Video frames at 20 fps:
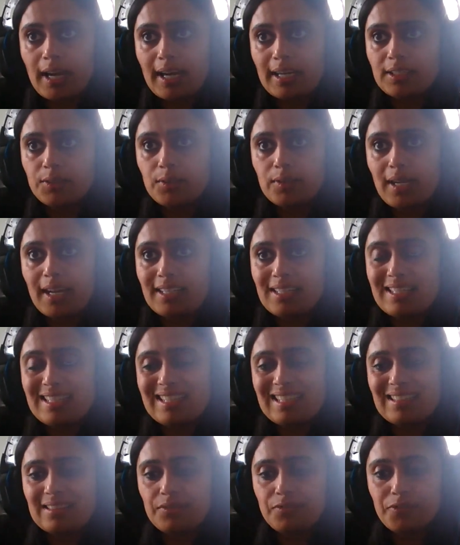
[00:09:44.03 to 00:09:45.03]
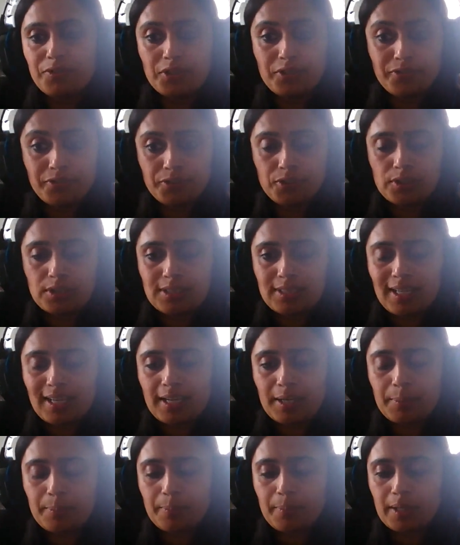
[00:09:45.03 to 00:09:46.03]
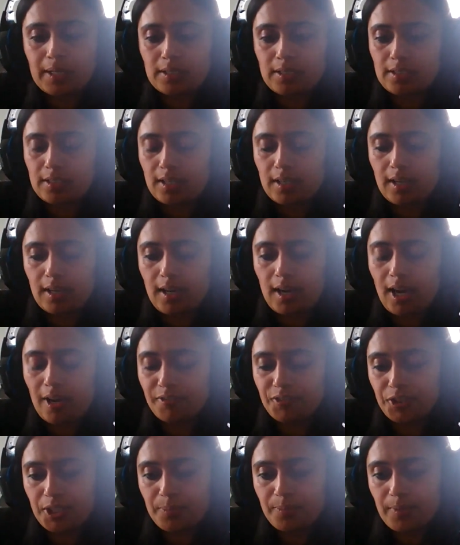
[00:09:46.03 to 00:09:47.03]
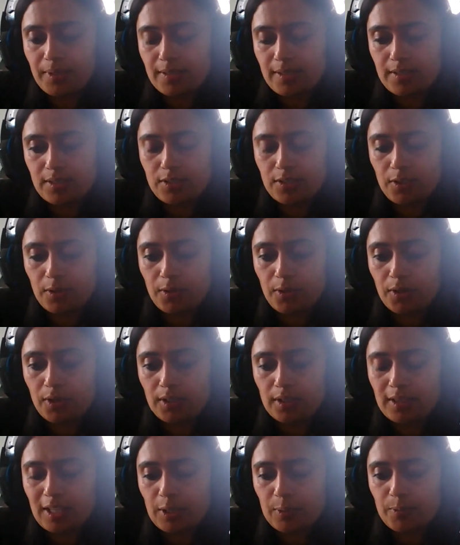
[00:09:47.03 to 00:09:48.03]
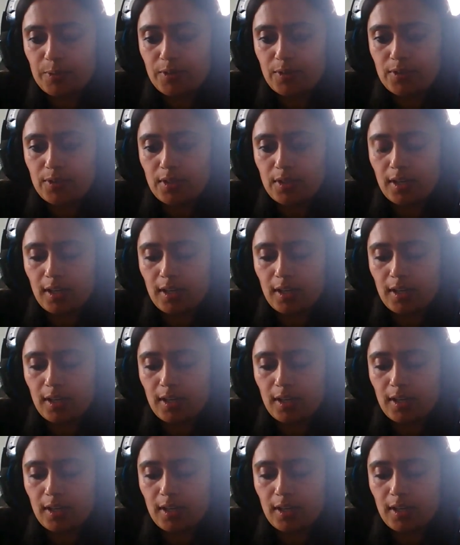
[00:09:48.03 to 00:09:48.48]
I didn't sit for the full time, but after Emma's talk, there was